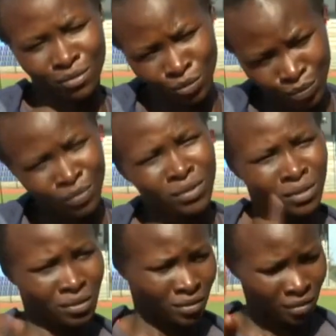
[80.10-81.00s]
and
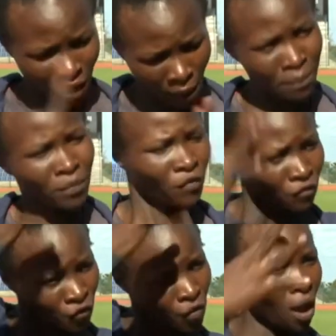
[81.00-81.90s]
also to do a
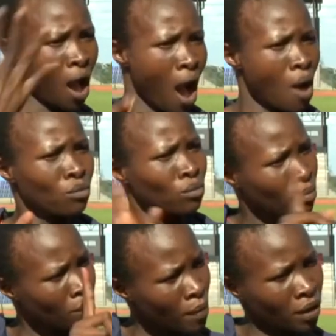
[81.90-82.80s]
better
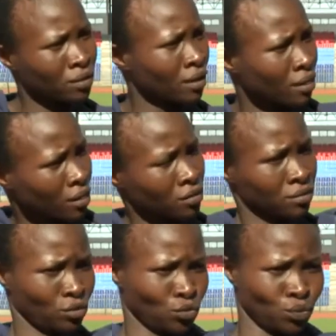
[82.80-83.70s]
performance
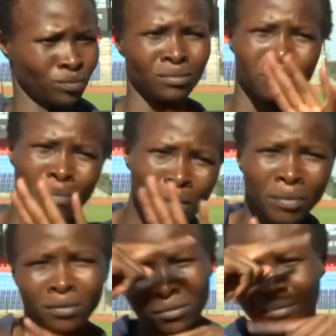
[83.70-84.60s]
in my
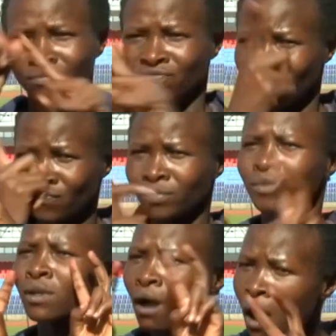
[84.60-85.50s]
timing
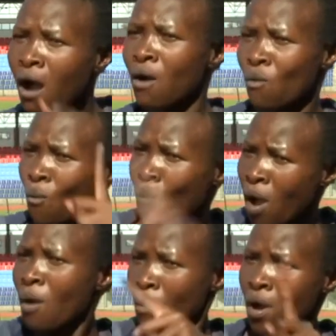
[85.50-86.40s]
and also to
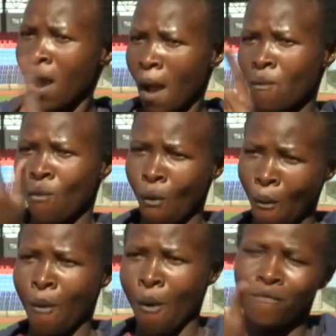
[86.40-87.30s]
also I want to
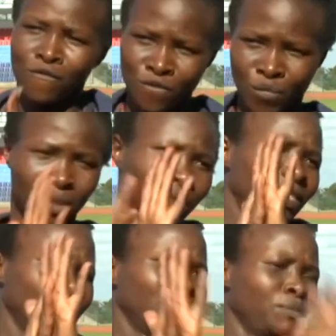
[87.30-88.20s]
encourage
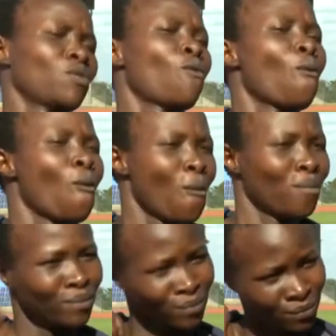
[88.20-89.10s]
other other
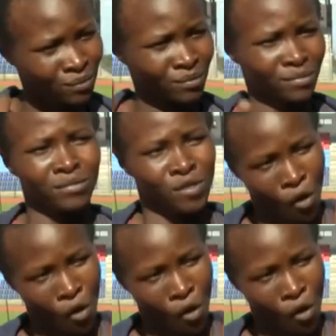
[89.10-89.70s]
athletes to do